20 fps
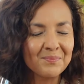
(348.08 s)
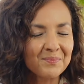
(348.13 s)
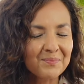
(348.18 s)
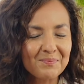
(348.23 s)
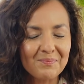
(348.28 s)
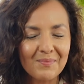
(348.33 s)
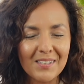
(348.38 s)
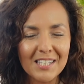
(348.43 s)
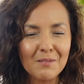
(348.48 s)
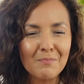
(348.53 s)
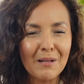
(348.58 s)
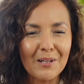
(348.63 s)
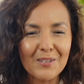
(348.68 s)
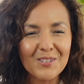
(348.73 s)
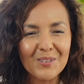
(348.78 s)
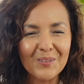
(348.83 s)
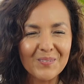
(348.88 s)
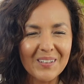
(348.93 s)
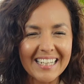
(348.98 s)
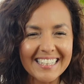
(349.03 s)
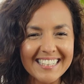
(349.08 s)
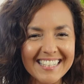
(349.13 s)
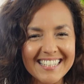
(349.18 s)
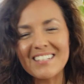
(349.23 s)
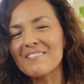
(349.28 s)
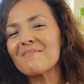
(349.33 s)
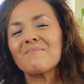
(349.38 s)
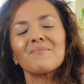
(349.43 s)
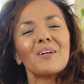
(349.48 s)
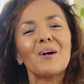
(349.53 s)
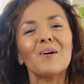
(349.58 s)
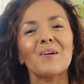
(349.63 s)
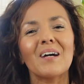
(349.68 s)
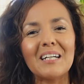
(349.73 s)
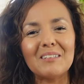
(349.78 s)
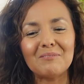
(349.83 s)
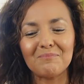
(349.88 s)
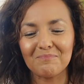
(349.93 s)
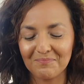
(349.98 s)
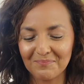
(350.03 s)
It smells so nice.
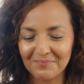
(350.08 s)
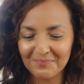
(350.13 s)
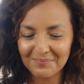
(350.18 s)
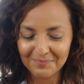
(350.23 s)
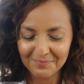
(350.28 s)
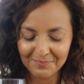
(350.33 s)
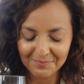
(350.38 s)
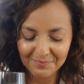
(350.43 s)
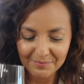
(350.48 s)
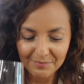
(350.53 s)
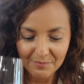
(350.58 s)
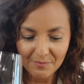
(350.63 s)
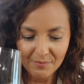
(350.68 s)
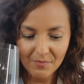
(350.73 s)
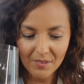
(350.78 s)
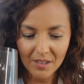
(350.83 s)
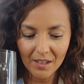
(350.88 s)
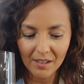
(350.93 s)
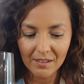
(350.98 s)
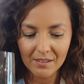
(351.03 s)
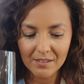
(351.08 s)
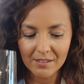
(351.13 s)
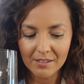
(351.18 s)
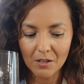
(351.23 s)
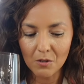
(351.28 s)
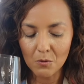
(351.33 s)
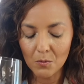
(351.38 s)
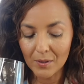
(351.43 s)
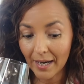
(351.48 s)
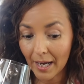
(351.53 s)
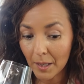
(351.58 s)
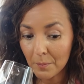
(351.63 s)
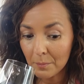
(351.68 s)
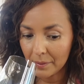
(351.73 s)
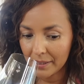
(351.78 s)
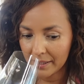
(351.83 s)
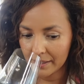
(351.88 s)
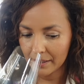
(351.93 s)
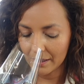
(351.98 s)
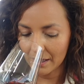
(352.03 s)
Okay, so what I'm
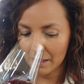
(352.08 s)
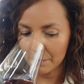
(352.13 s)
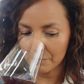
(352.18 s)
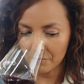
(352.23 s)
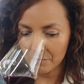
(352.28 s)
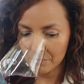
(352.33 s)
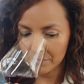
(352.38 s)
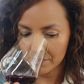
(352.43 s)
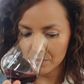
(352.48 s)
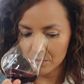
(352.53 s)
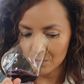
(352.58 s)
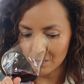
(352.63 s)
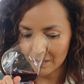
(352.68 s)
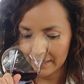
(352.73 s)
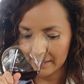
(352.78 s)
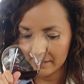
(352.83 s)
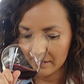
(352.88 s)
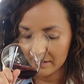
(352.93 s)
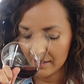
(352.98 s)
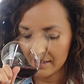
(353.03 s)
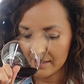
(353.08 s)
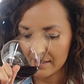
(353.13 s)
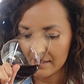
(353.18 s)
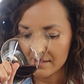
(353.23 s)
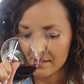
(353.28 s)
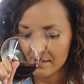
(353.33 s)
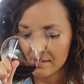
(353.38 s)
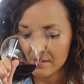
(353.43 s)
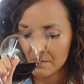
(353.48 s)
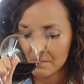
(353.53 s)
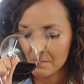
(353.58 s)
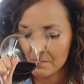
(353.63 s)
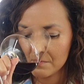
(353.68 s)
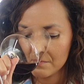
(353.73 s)
picking up from this wine is